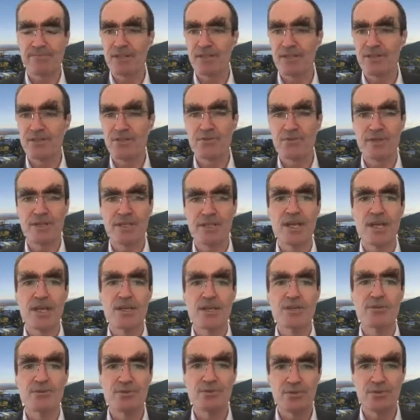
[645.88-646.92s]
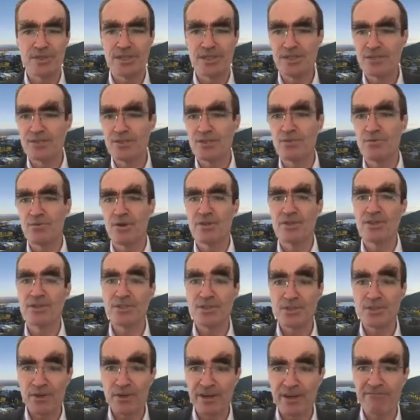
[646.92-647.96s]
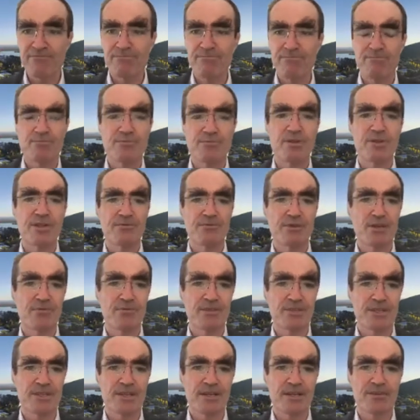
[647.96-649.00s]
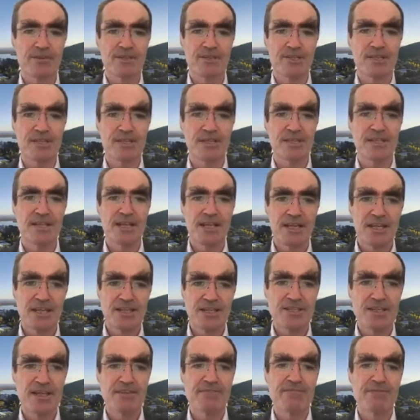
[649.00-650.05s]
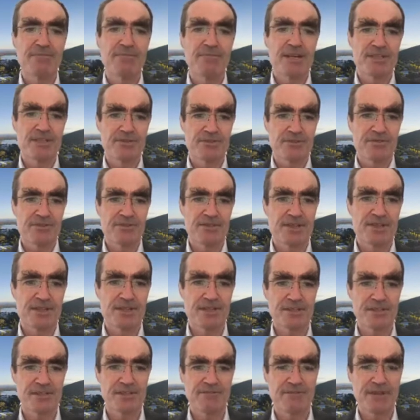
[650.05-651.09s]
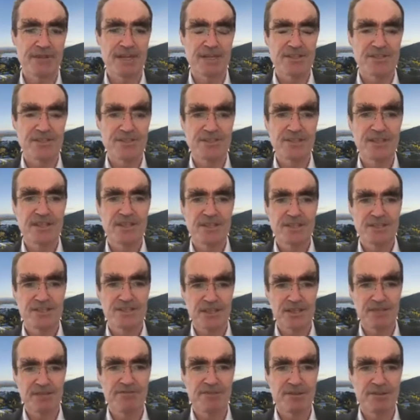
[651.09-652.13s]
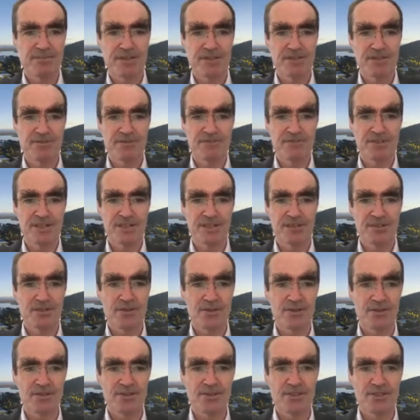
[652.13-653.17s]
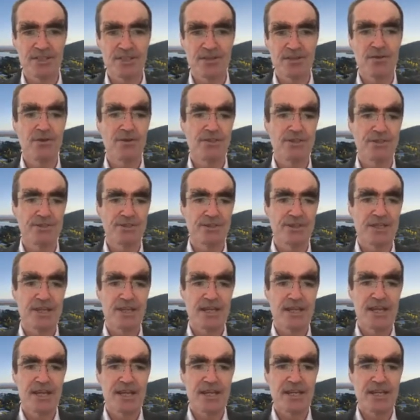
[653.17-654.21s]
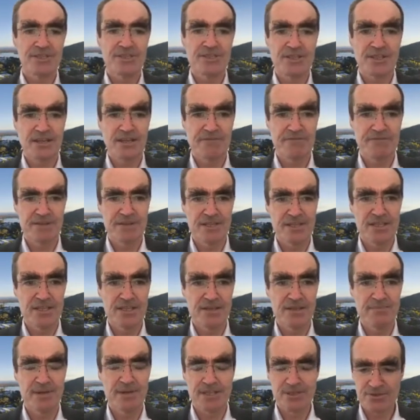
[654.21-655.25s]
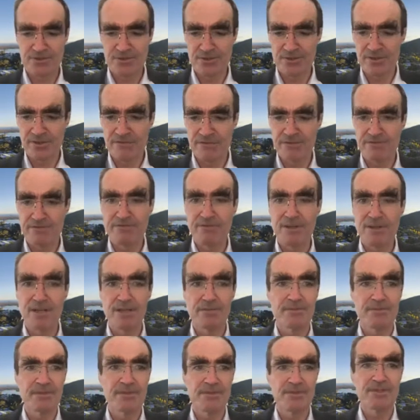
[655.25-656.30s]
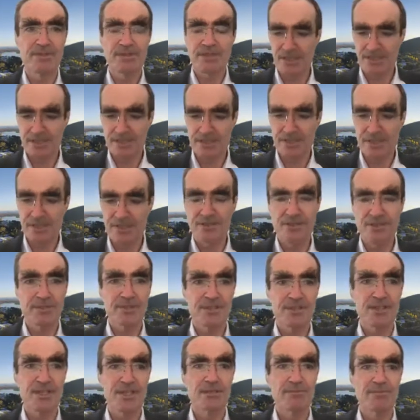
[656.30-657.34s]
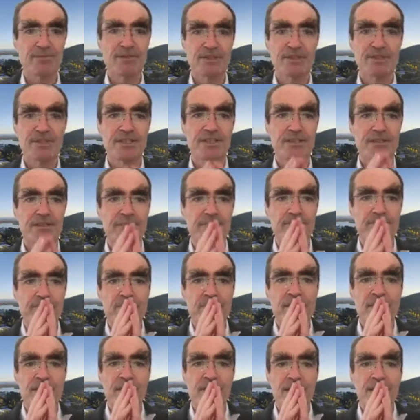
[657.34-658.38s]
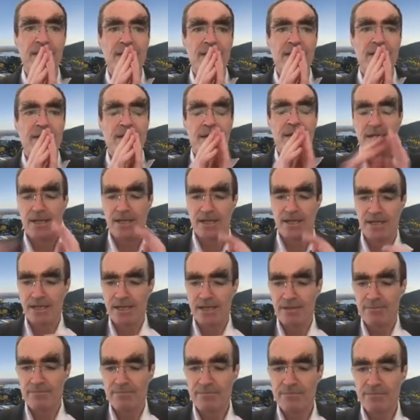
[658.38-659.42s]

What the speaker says: degree, you do need to do honours. You have pre-enrolment guaranteed. Same for Bachelor of Science Advanced. Same for the Bachelor of Psychology Honours, and same for the Bachelor of Environment and Sustainability. A